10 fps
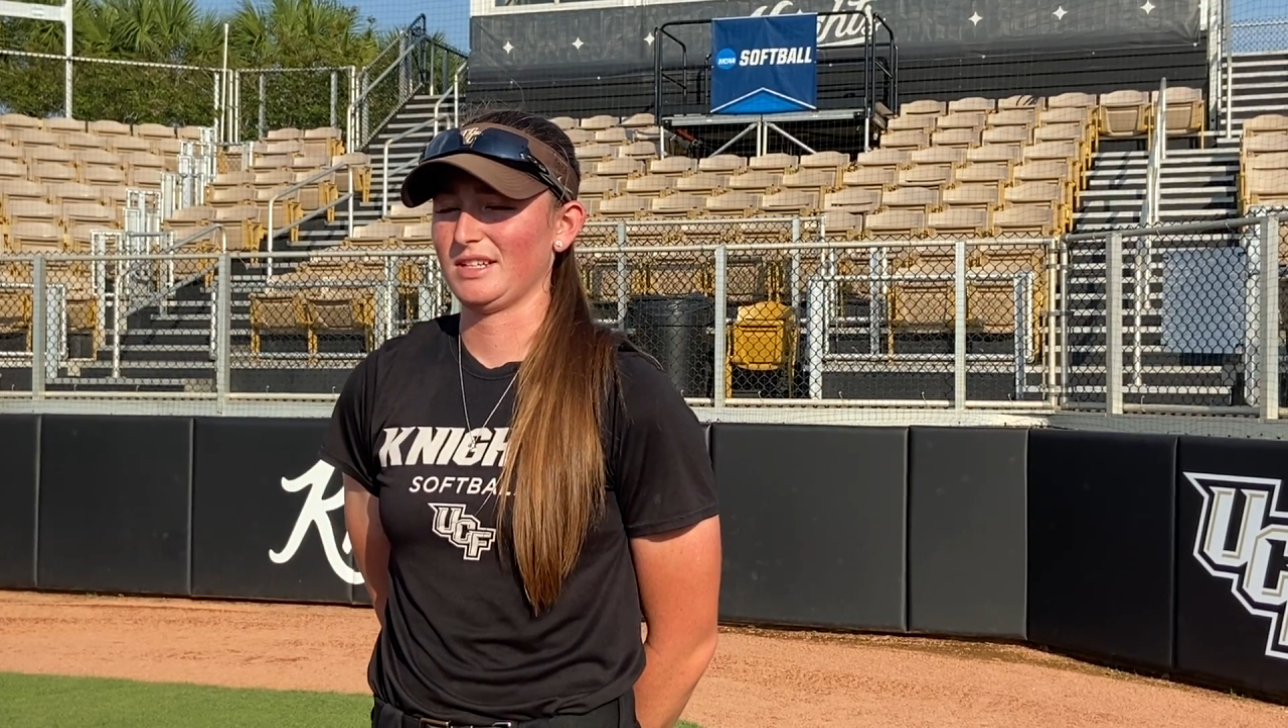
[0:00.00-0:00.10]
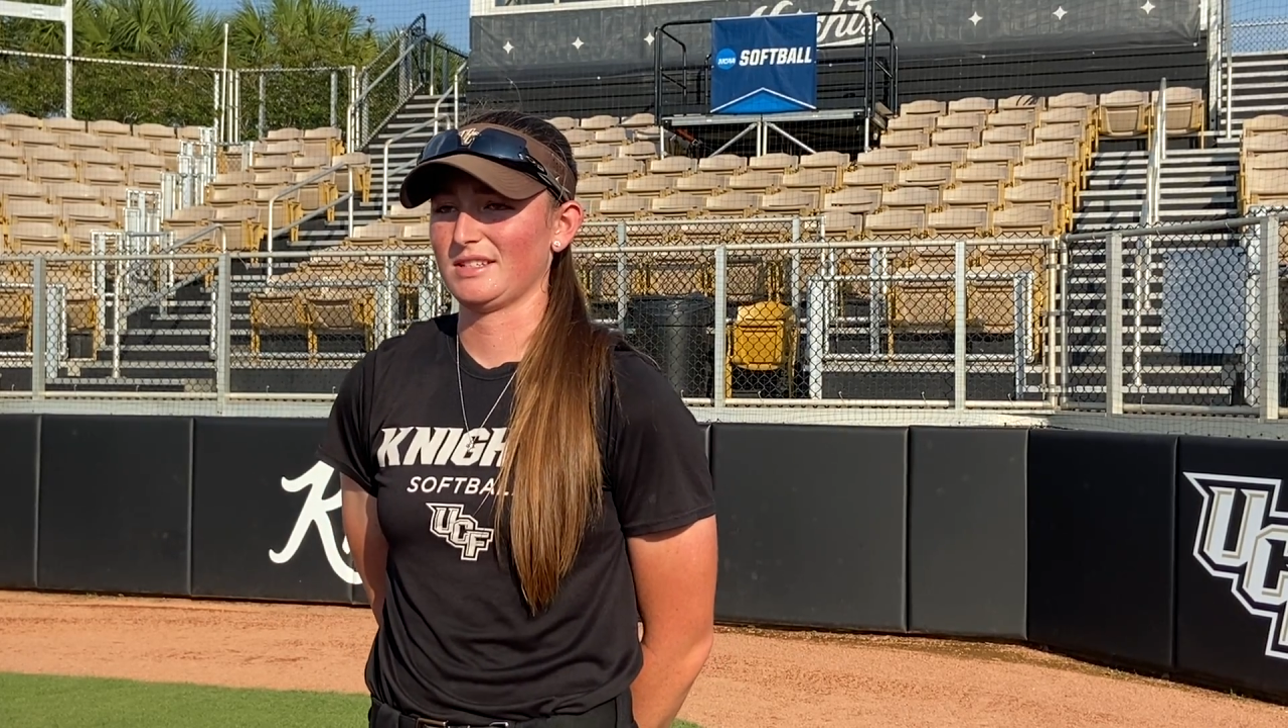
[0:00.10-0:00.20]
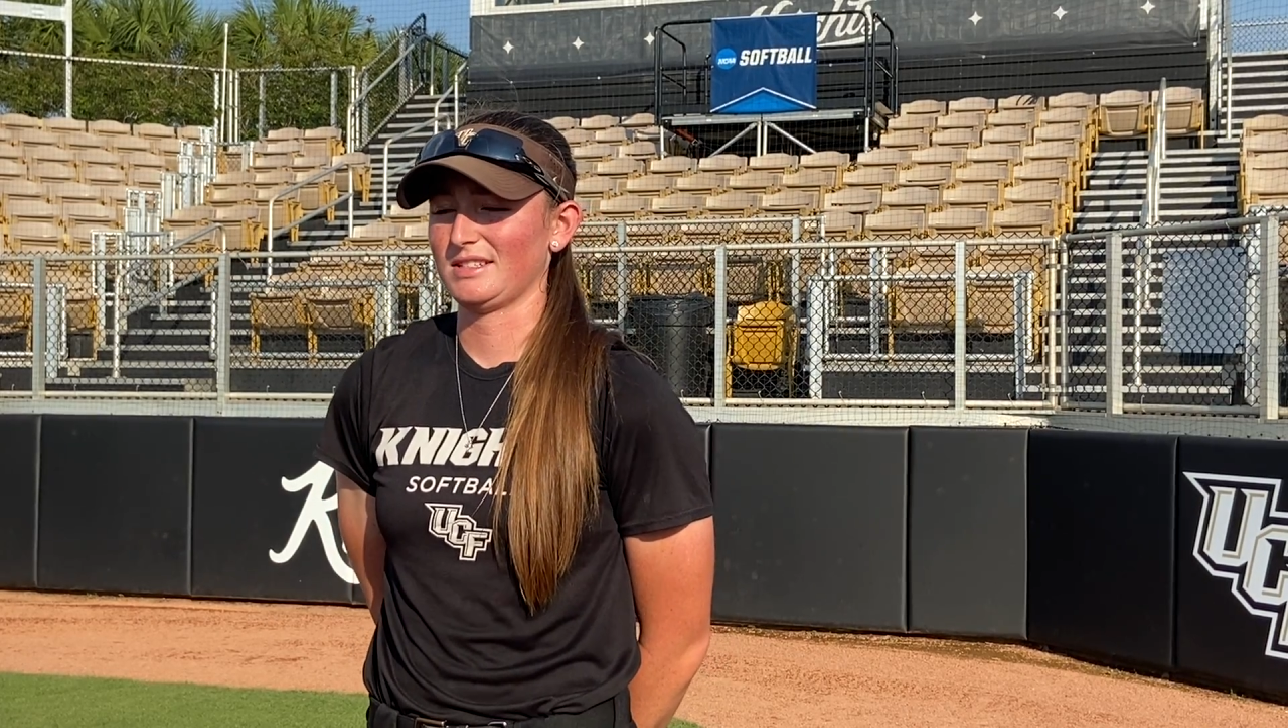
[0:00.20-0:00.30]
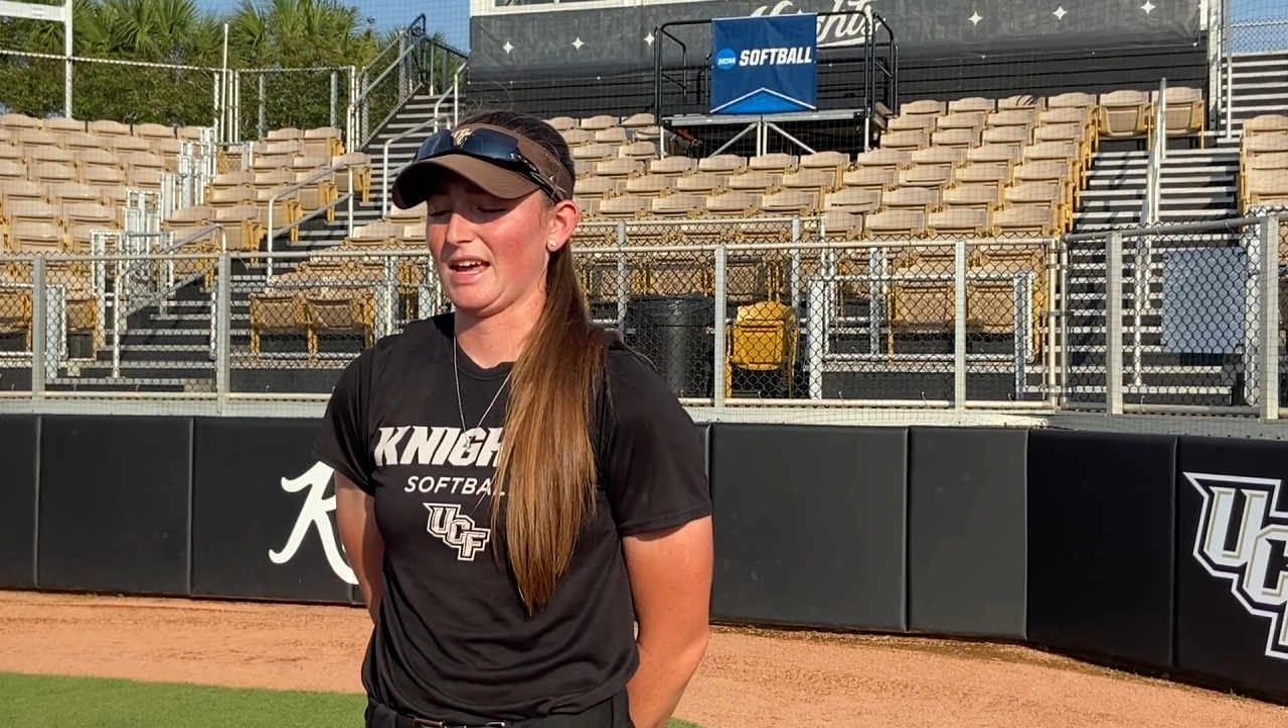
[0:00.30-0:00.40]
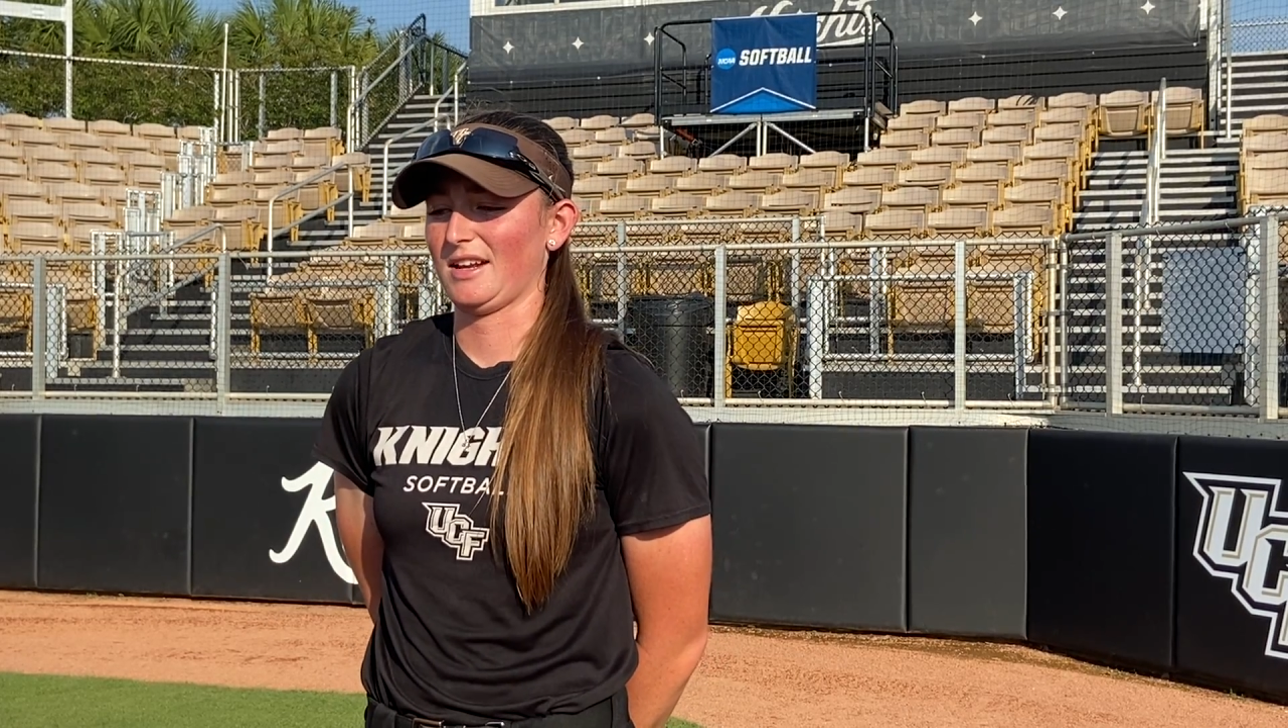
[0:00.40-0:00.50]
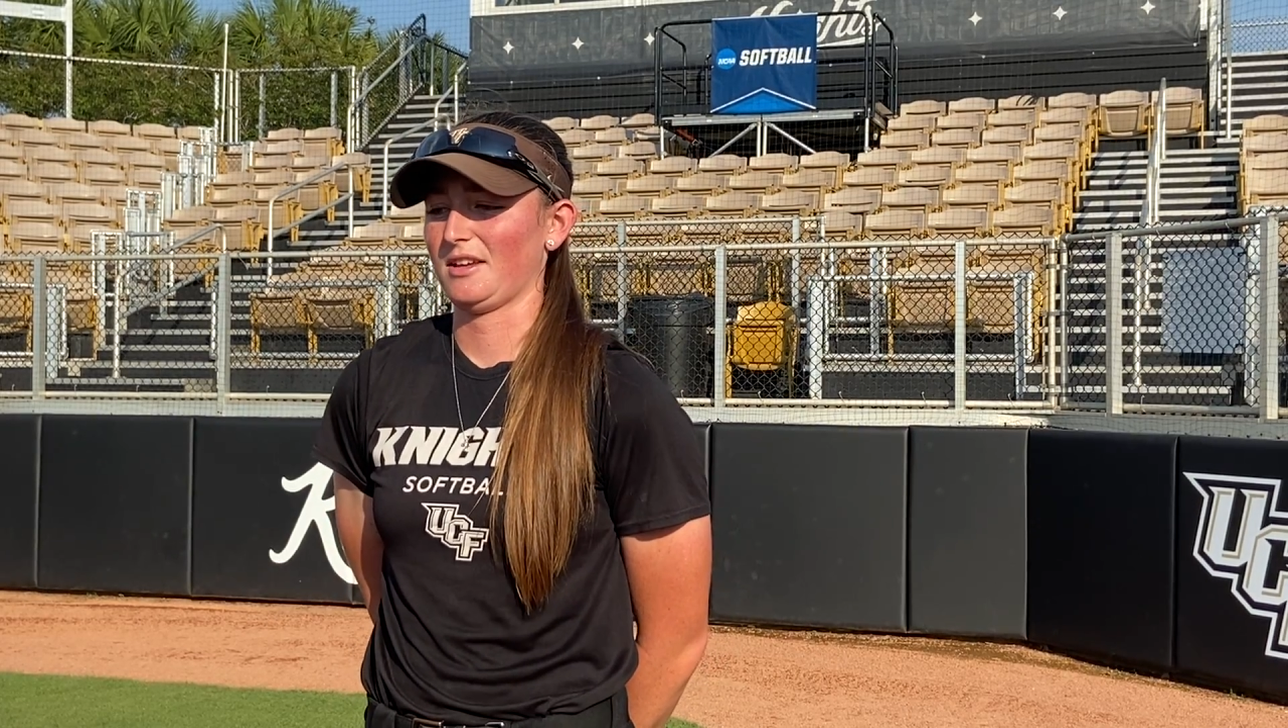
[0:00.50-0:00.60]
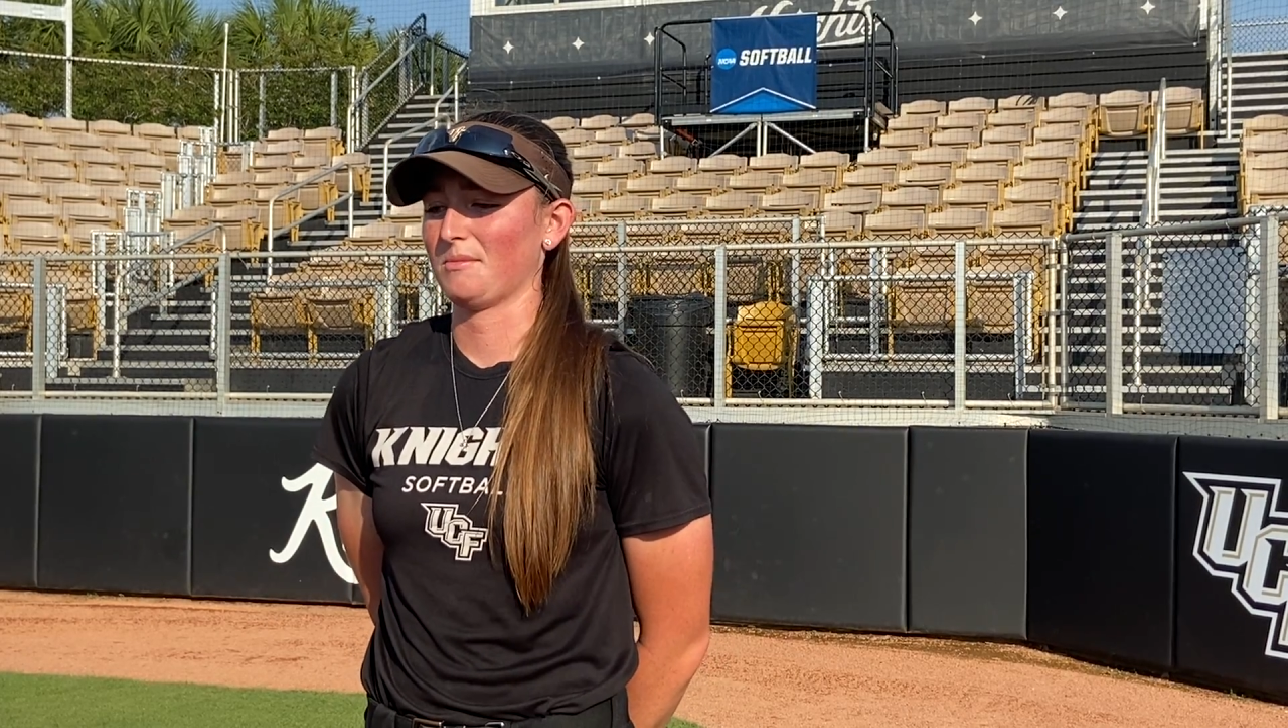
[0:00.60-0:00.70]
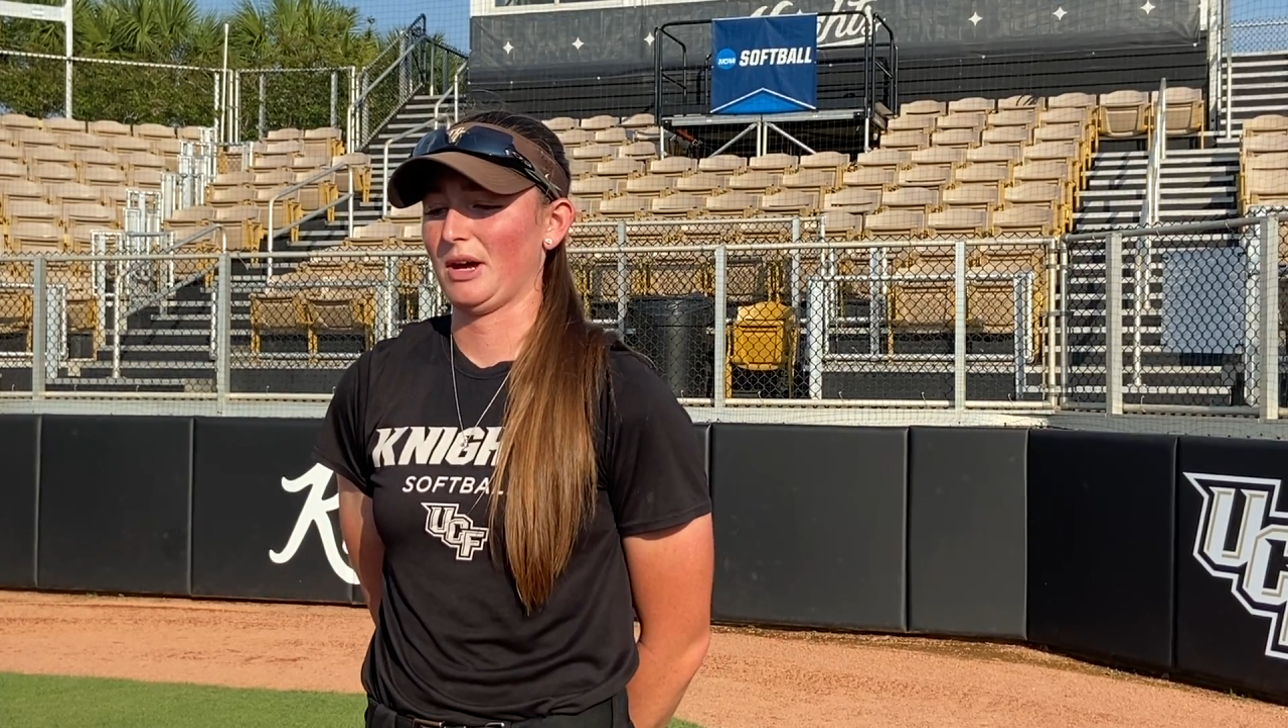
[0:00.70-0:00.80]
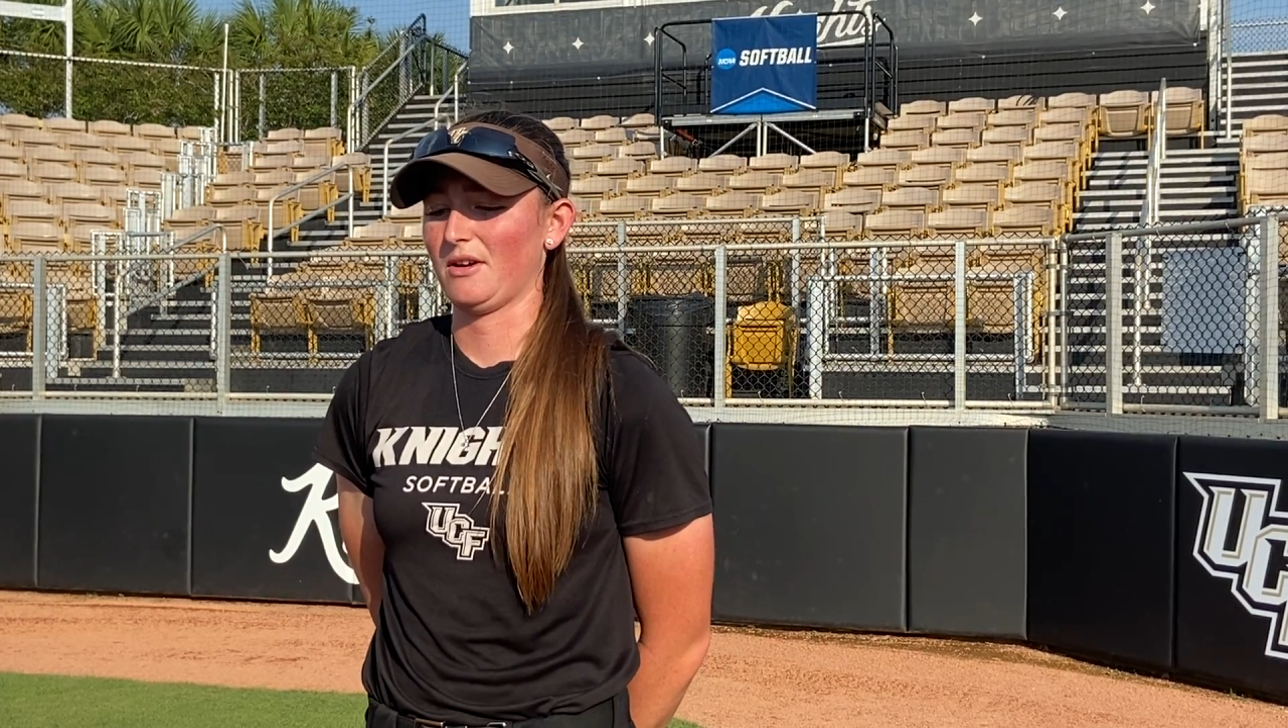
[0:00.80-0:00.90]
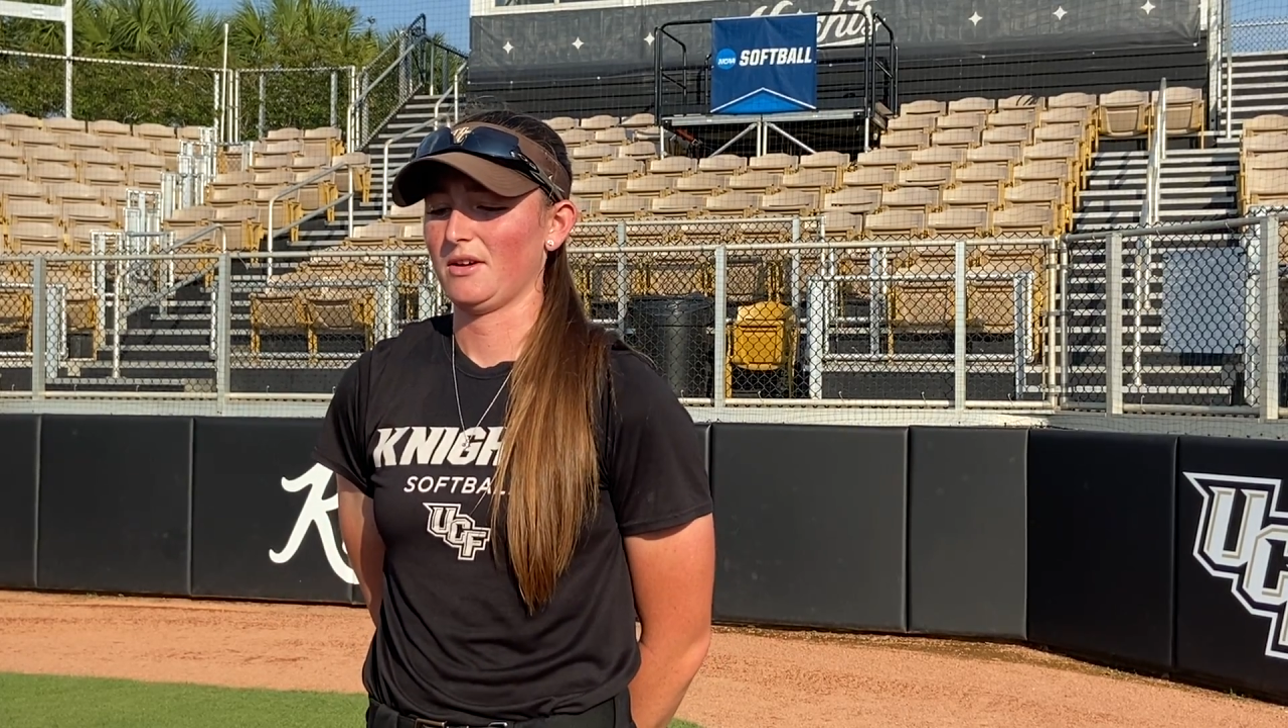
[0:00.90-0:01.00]
ecstatic
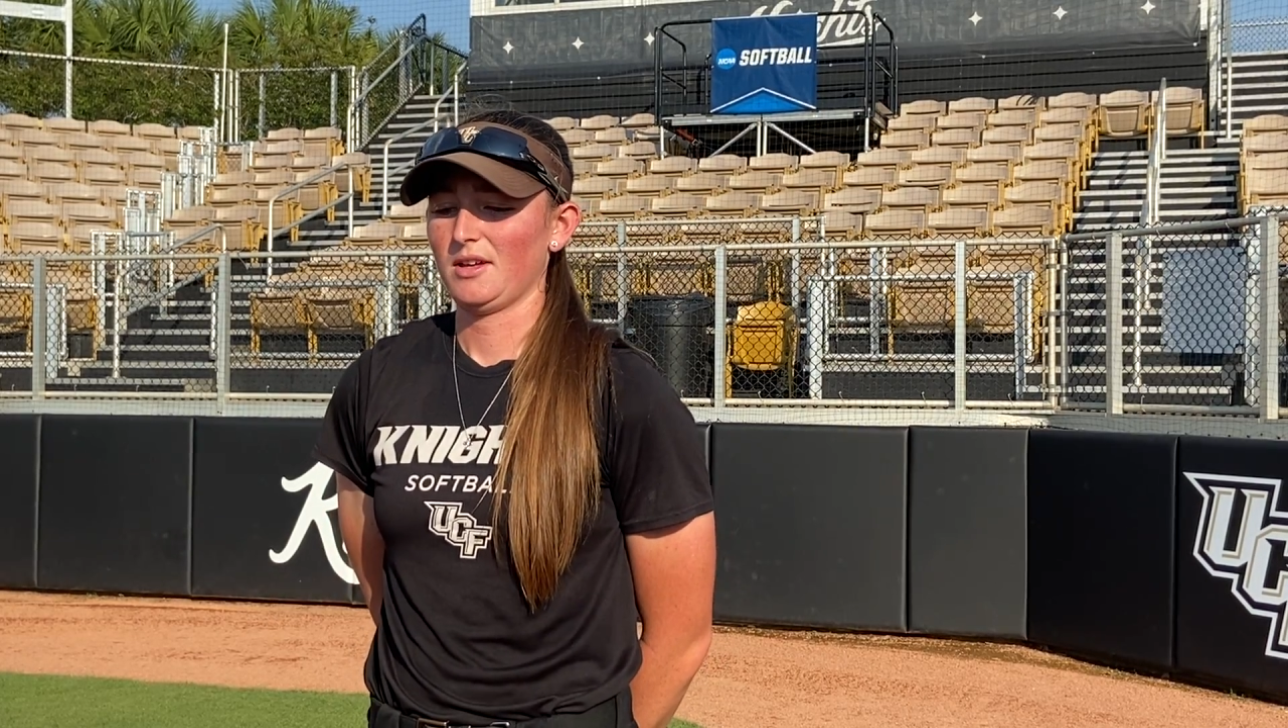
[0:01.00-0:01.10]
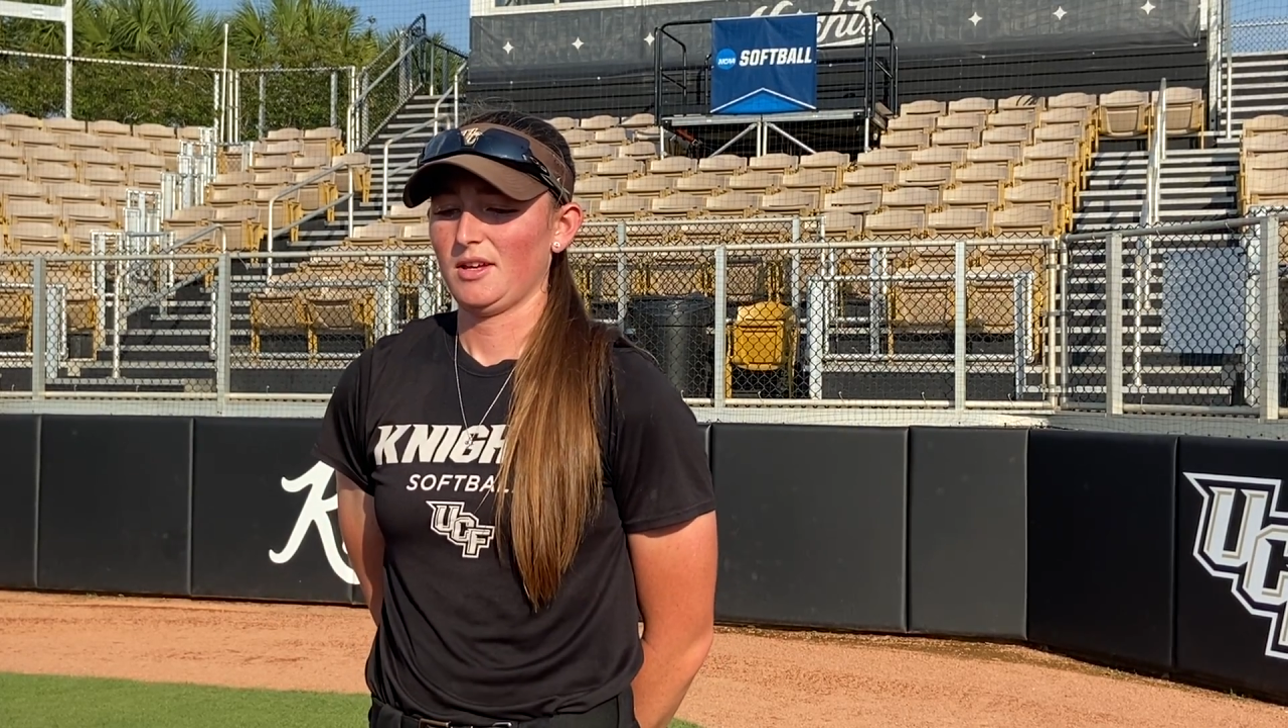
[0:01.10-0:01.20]
about